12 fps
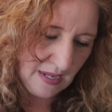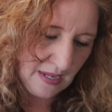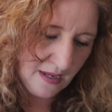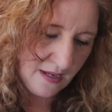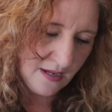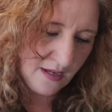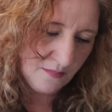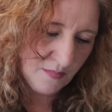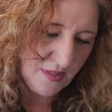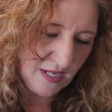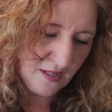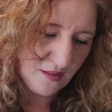
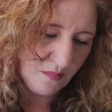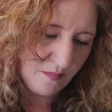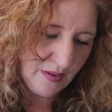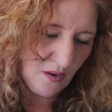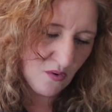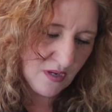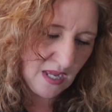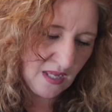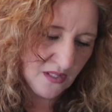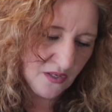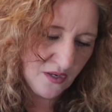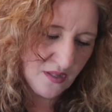looks like some of my own
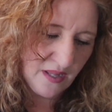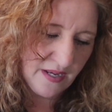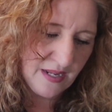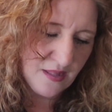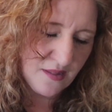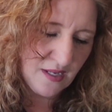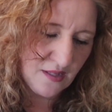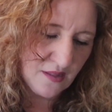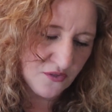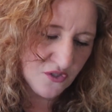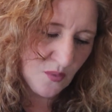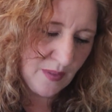colors on it: Sticks
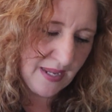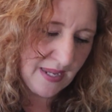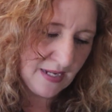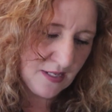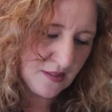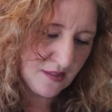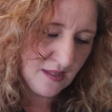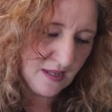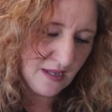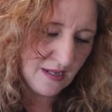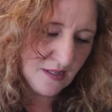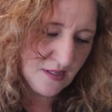and Twigs,
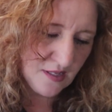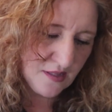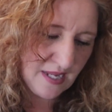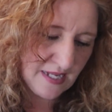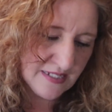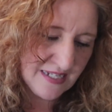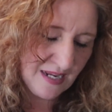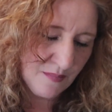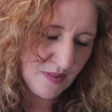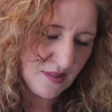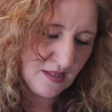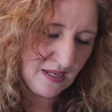
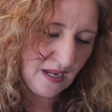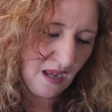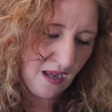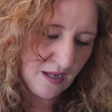610 DMC,